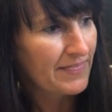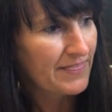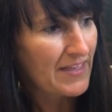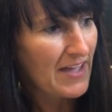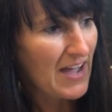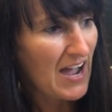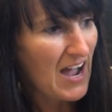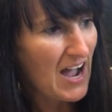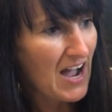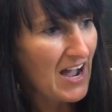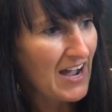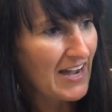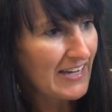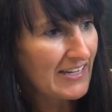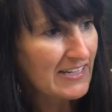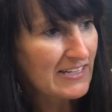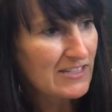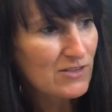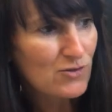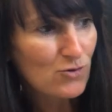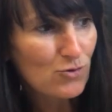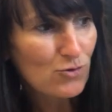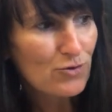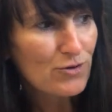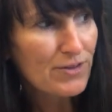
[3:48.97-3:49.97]
their
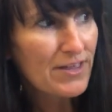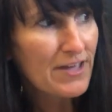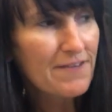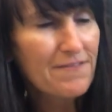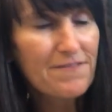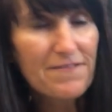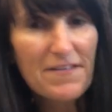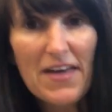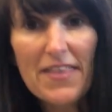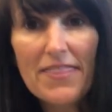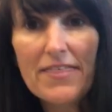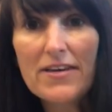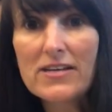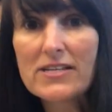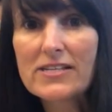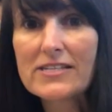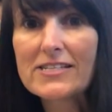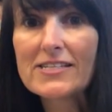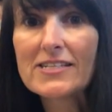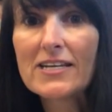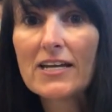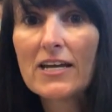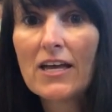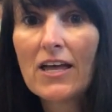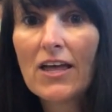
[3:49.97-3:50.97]
eyes or their
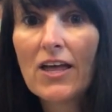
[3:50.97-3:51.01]
feathers.